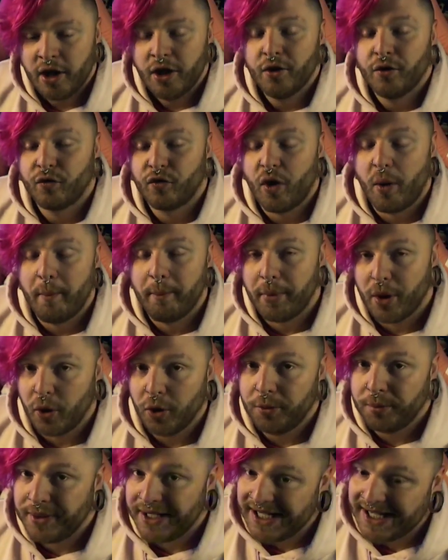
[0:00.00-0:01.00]
from
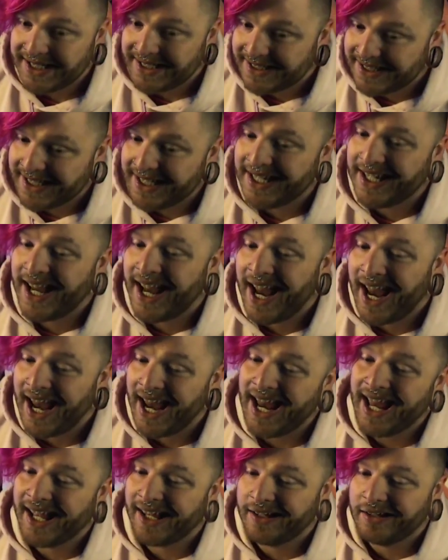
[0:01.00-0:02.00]
both PC
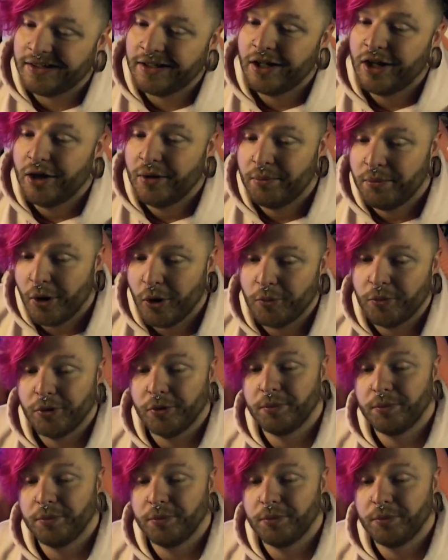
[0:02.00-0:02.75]
and mobile.